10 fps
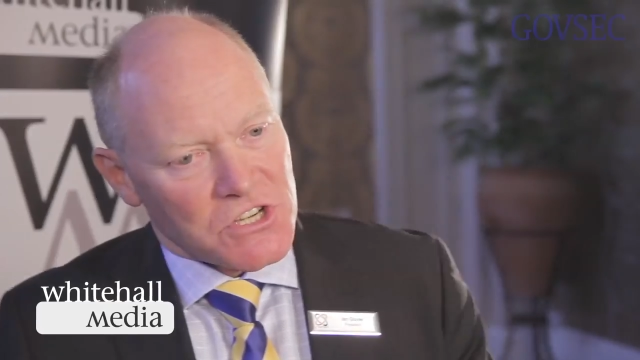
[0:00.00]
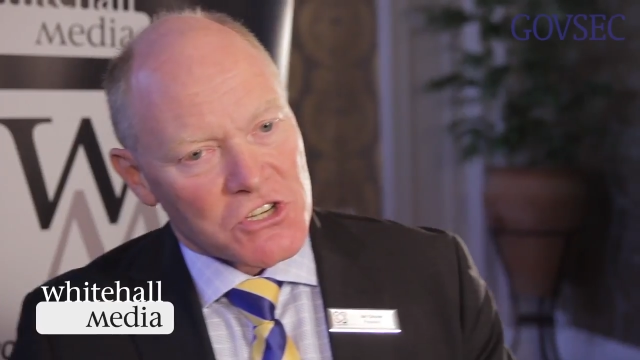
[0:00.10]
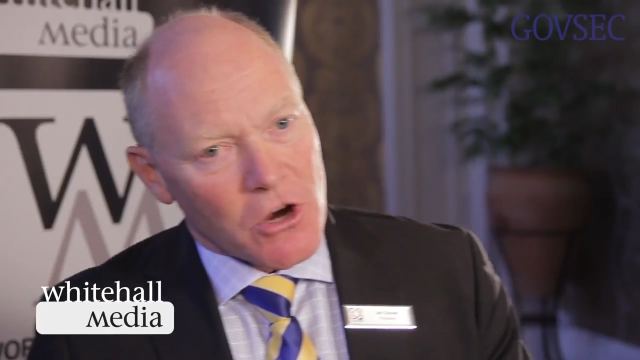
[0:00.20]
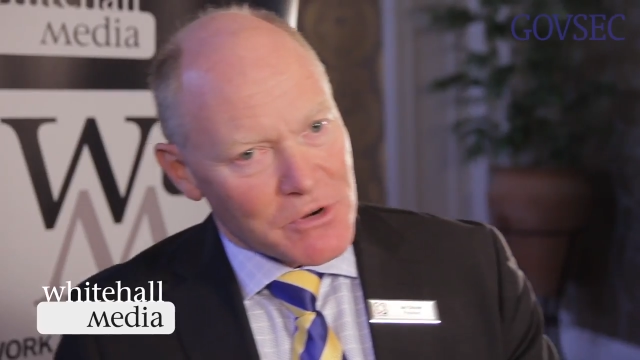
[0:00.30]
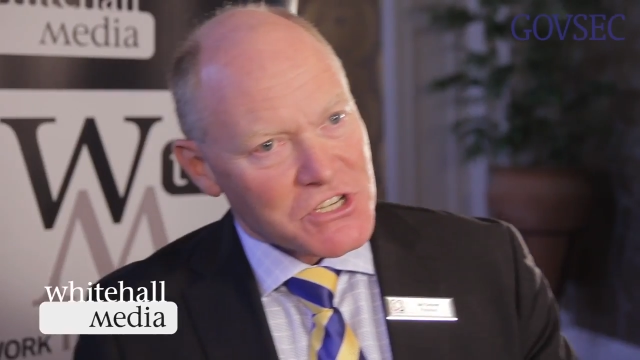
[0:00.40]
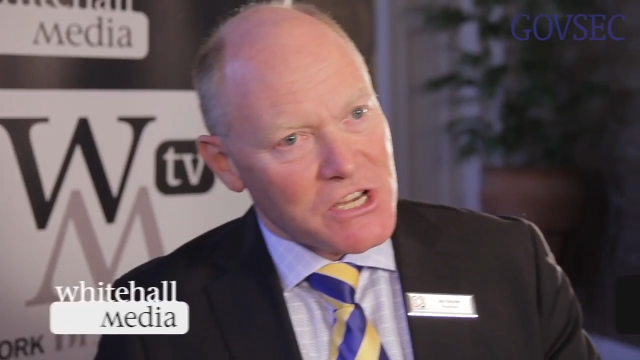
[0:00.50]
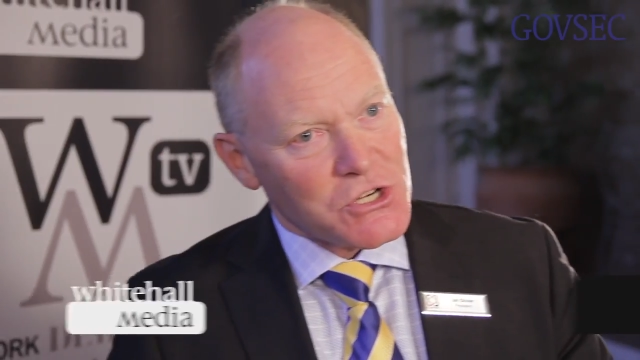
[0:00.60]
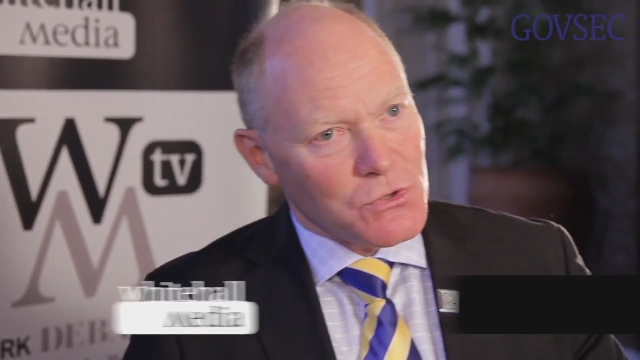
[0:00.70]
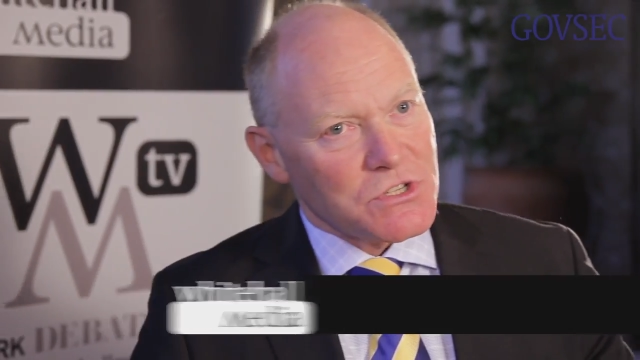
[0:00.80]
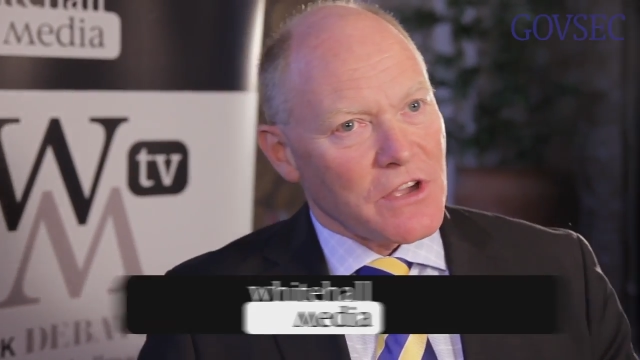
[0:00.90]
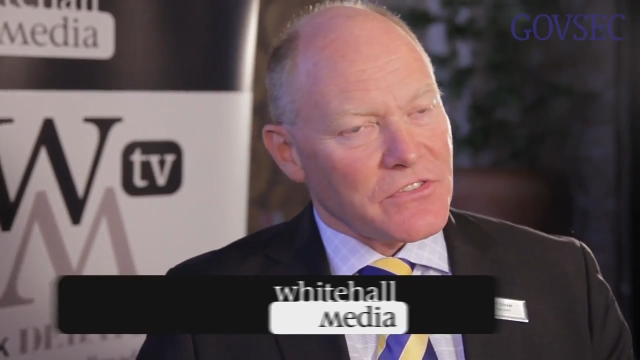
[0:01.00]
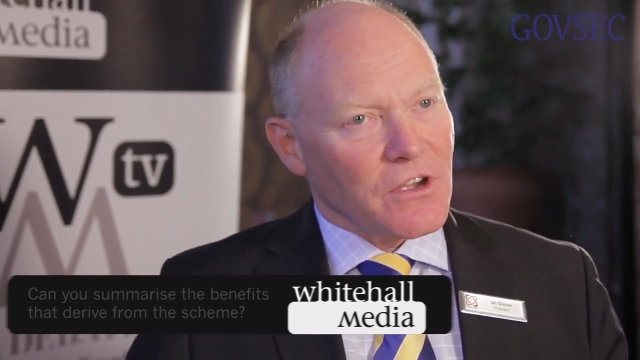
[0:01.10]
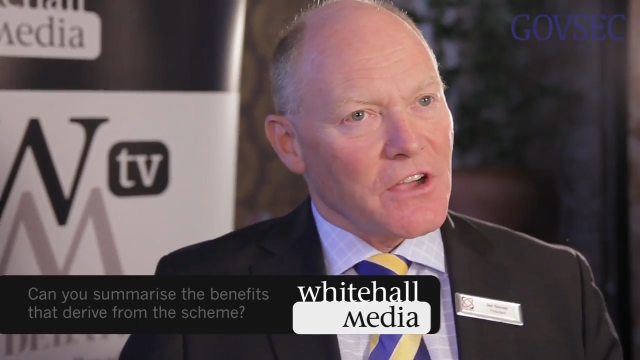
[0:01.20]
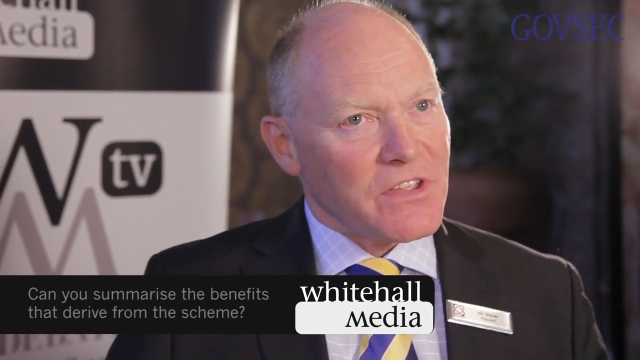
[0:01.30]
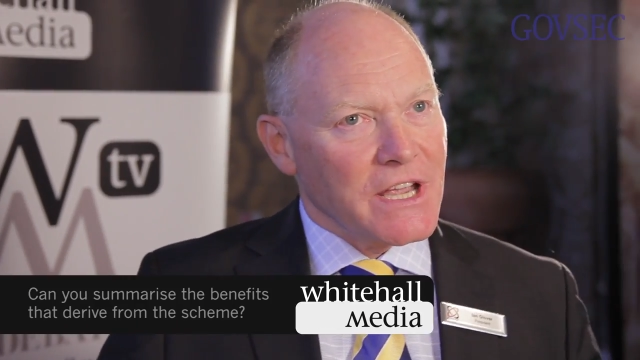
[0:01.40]
So Cyber Essentials,
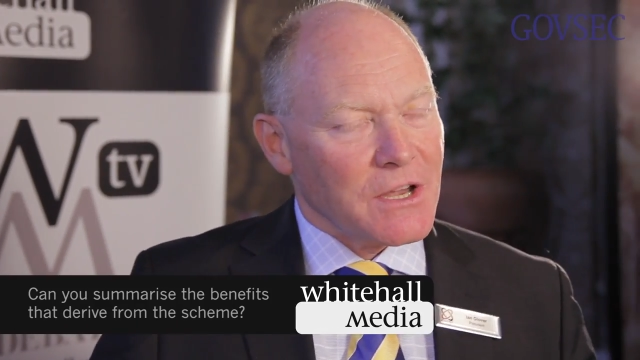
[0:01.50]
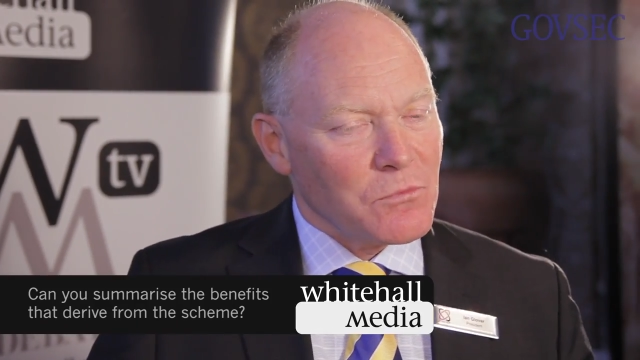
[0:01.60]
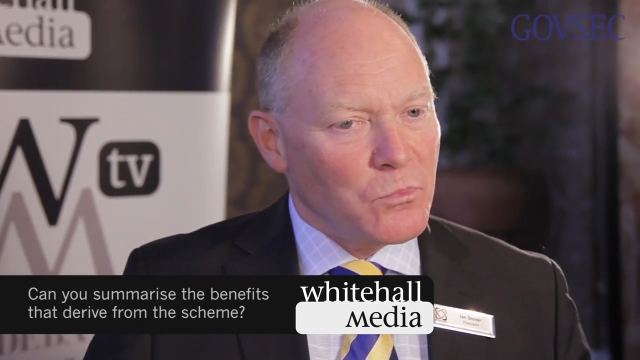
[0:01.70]
I think